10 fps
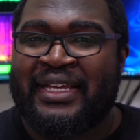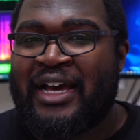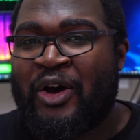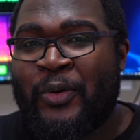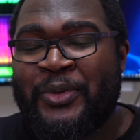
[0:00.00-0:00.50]

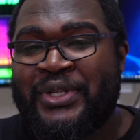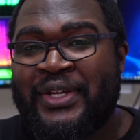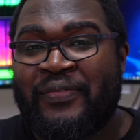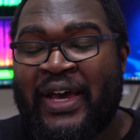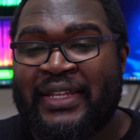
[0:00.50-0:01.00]
I hope you
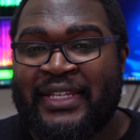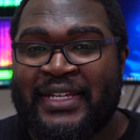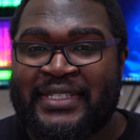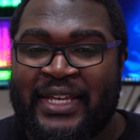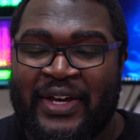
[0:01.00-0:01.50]
did find
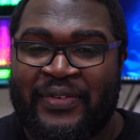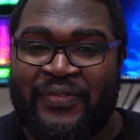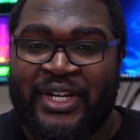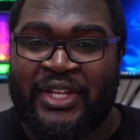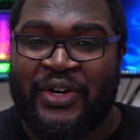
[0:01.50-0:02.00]
this
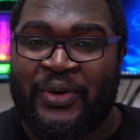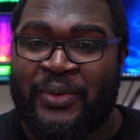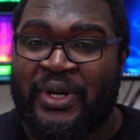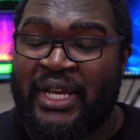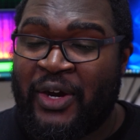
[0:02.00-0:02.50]

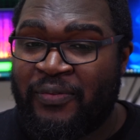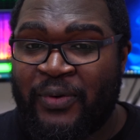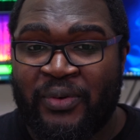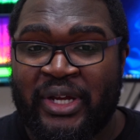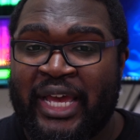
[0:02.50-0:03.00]
video
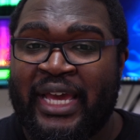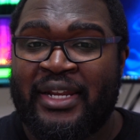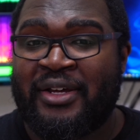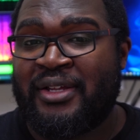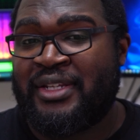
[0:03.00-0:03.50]
helpful,
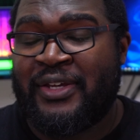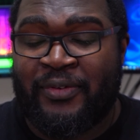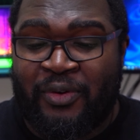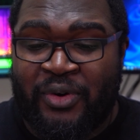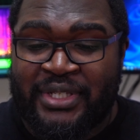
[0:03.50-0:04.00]
and
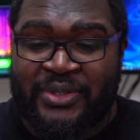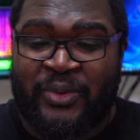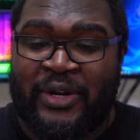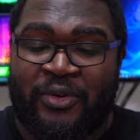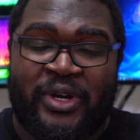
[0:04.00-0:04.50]
if of course
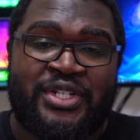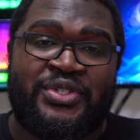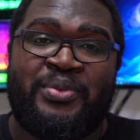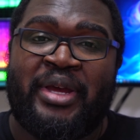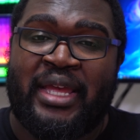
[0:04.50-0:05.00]
whatever
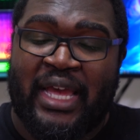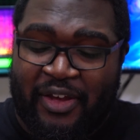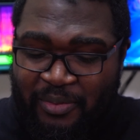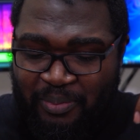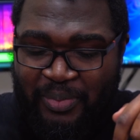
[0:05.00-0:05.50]
questions you may
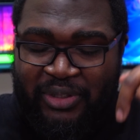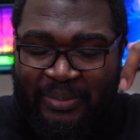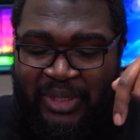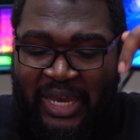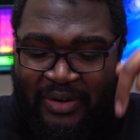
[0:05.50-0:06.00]
have, put
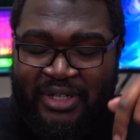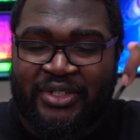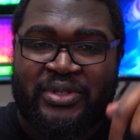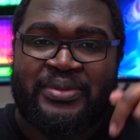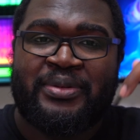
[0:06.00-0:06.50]
them down in the
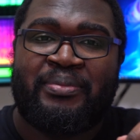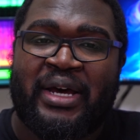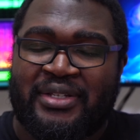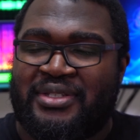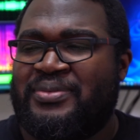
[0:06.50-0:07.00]
description
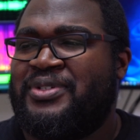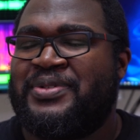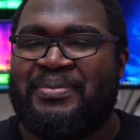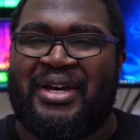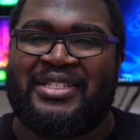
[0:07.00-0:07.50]
box,
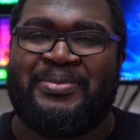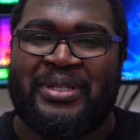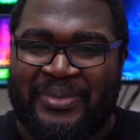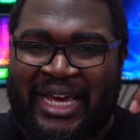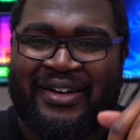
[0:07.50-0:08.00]
put
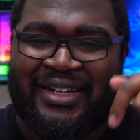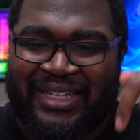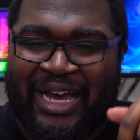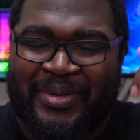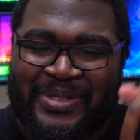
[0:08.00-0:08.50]
them down in the
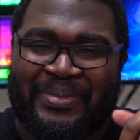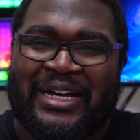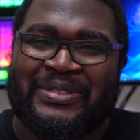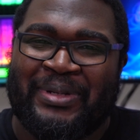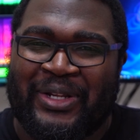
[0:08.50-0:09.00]
comments
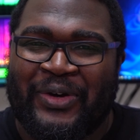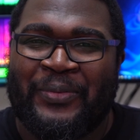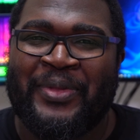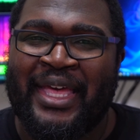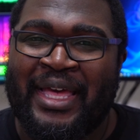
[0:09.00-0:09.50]
box below.